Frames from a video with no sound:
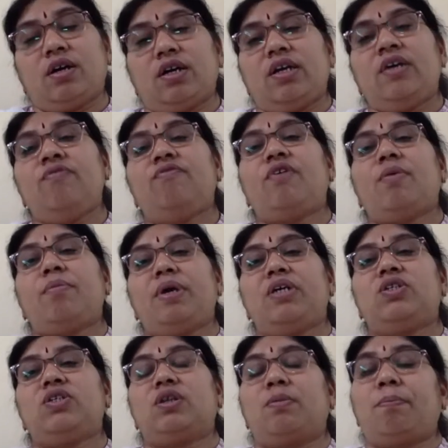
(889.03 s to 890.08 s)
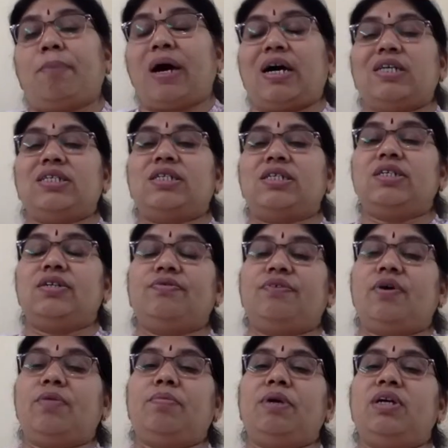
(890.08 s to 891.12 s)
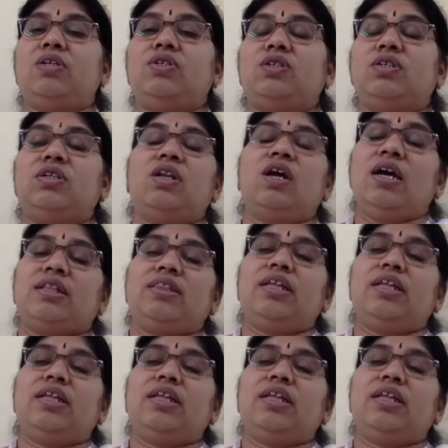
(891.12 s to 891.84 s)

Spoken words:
information, past information,